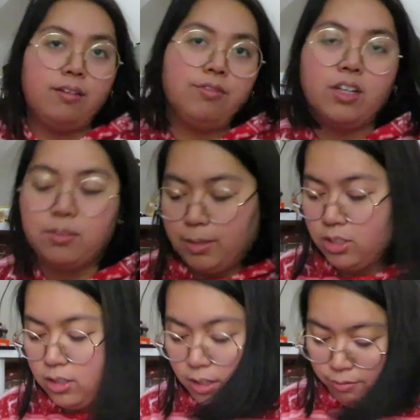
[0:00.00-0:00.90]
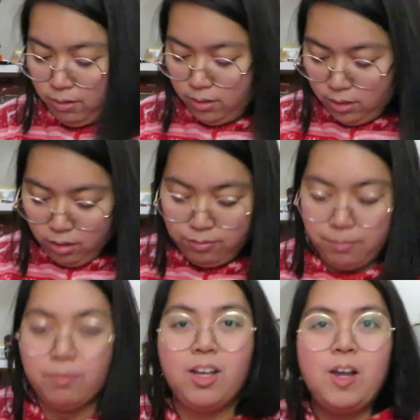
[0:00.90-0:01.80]
I forgot to mention, they're all
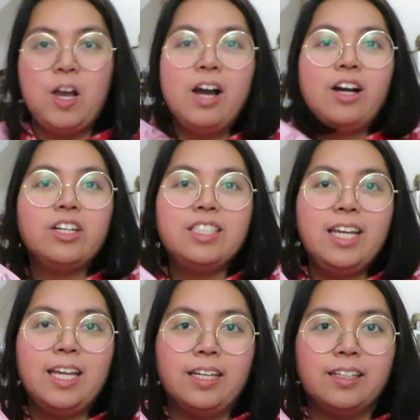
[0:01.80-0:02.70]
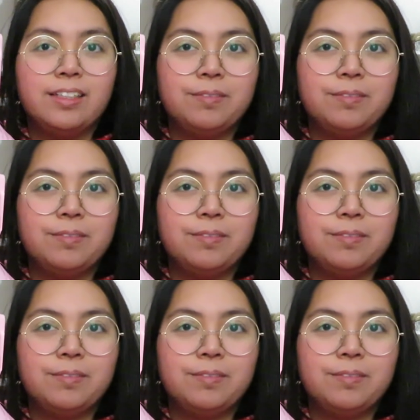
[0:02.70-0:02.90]
from Ardene.